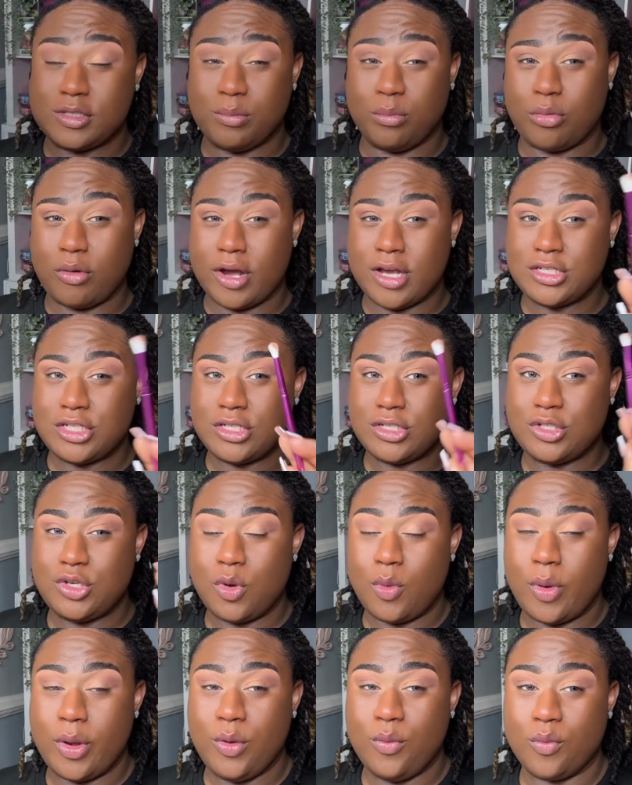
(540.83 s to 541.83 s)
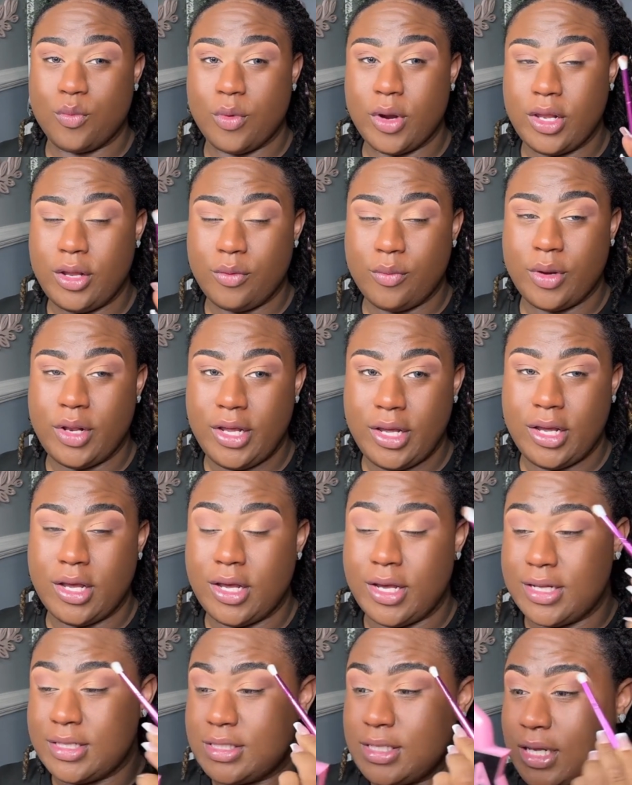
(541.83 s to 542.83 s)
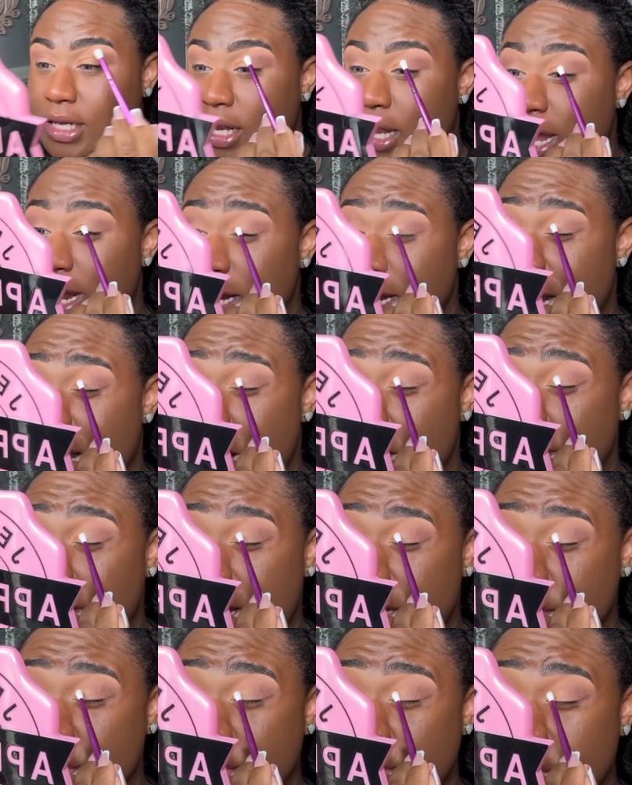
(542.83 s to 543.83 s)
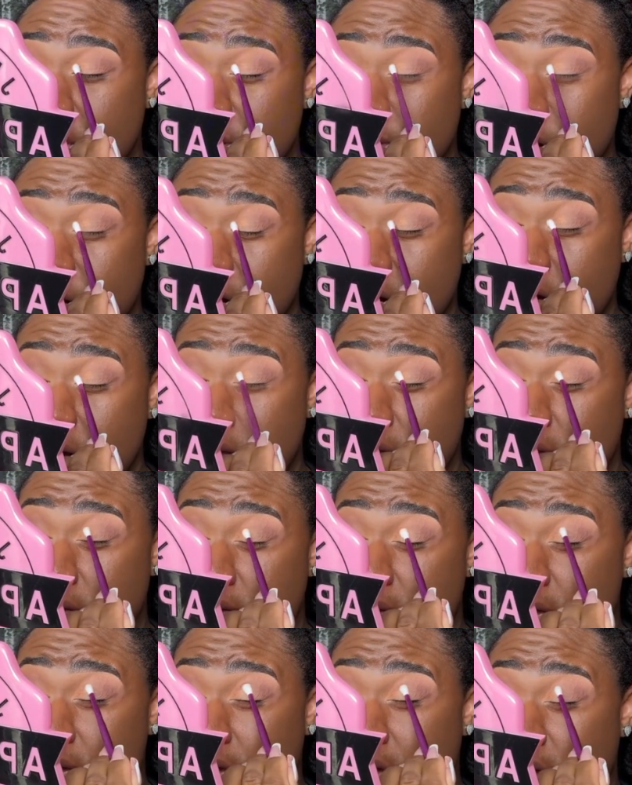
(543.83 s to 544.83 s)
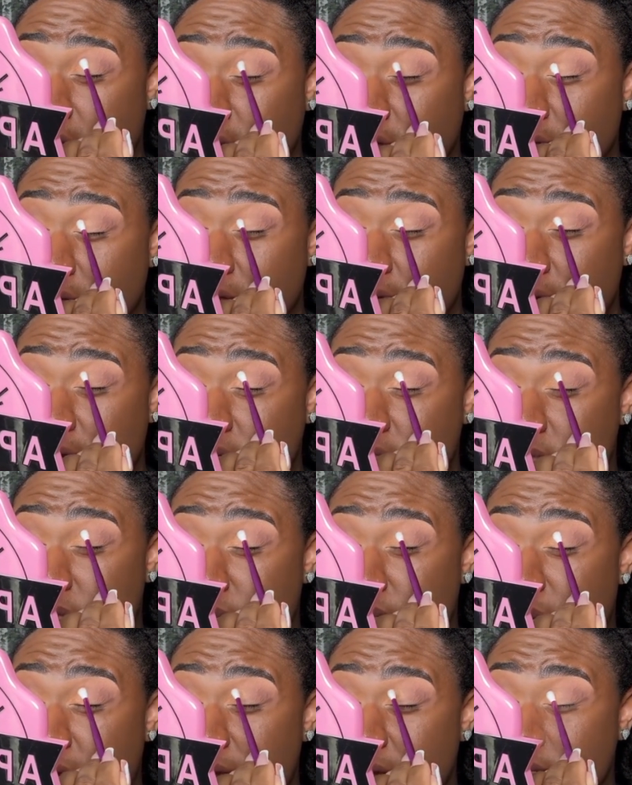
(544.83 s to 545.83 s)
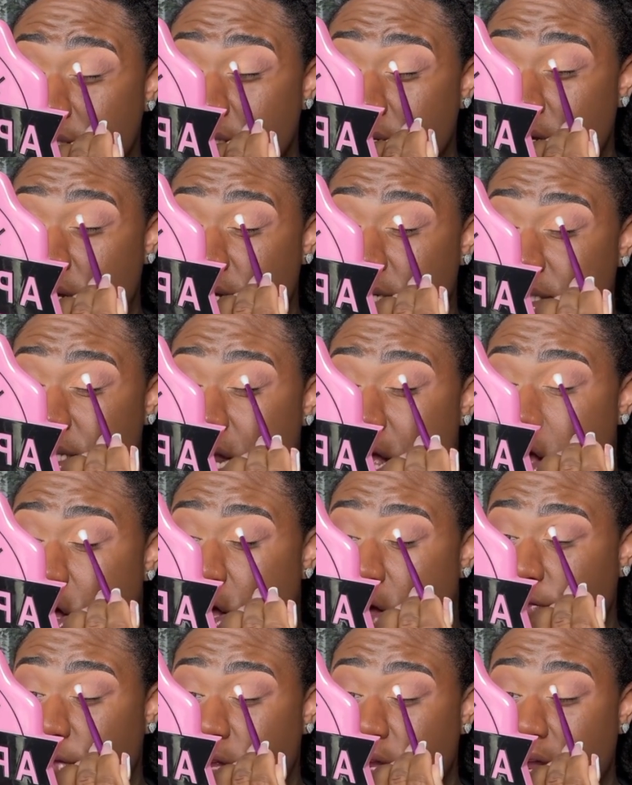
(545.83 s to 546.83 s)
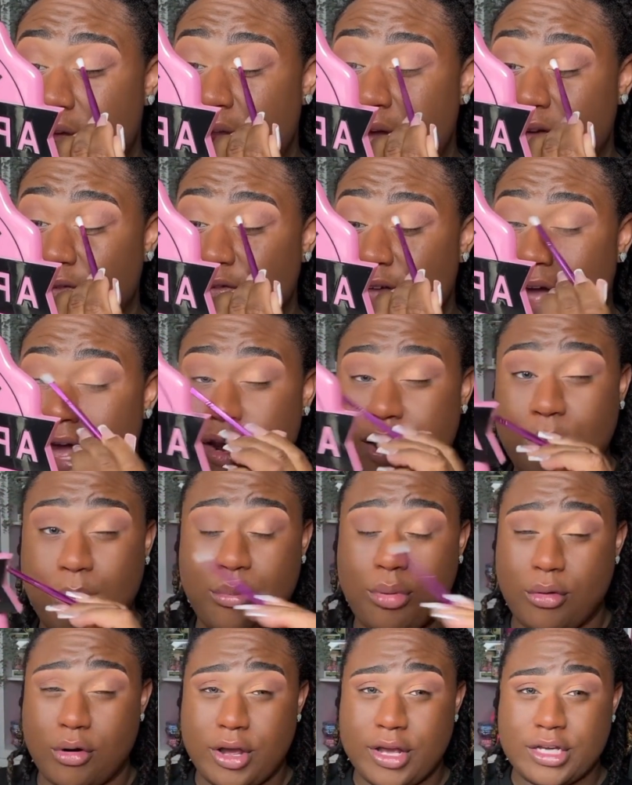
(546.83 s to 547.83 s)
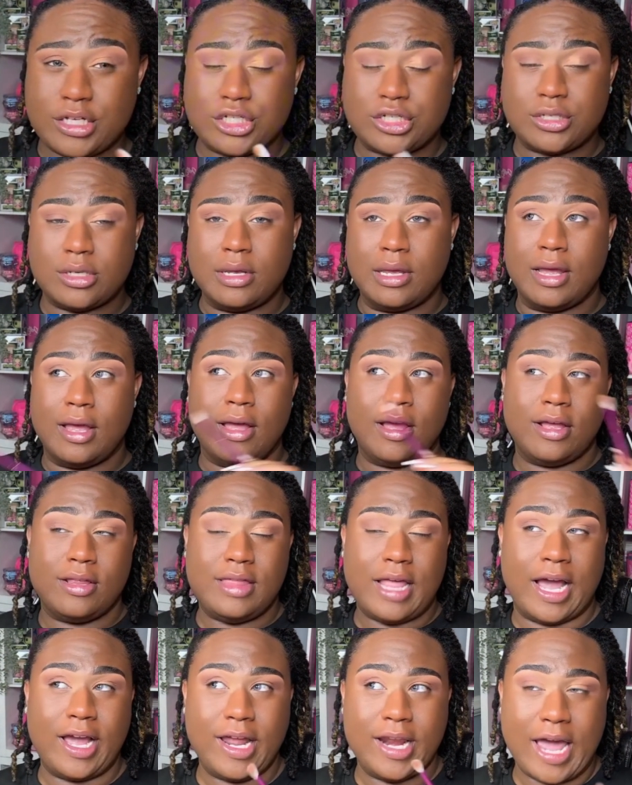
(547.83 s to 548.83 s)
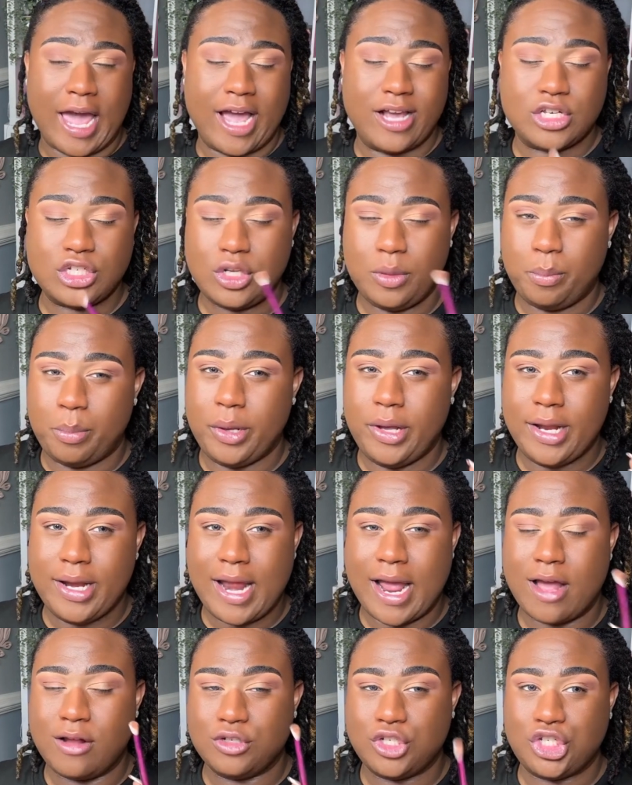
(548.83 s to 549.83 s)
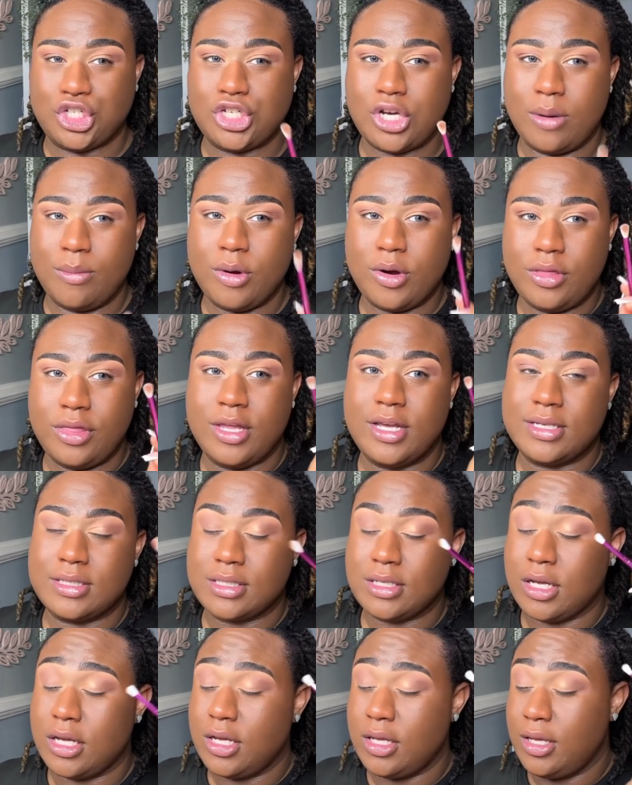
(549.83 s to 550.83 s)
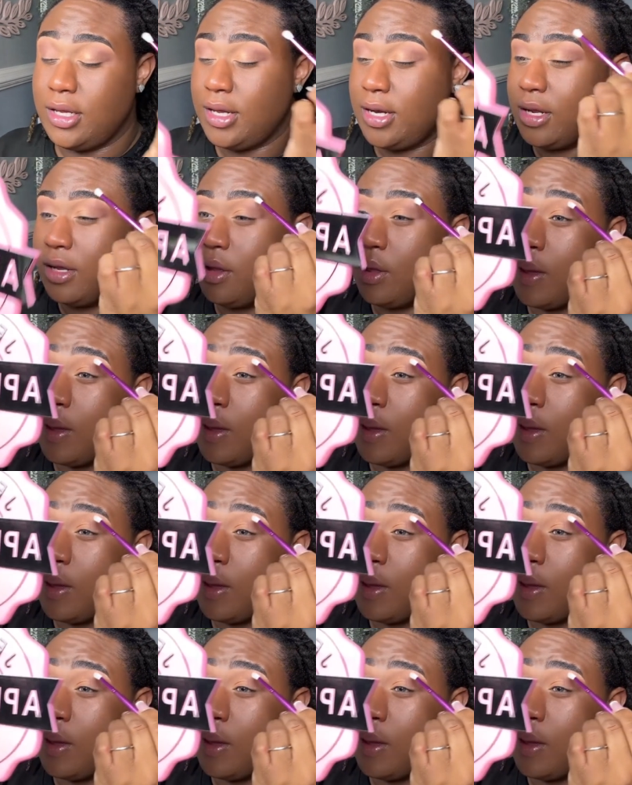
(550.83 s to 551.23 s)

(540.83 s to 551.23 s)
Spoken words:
brush is doing really, really good to lay down that shimmer. I think that is amazing. It's not often that I find a brush that can actually put down shimmer this good.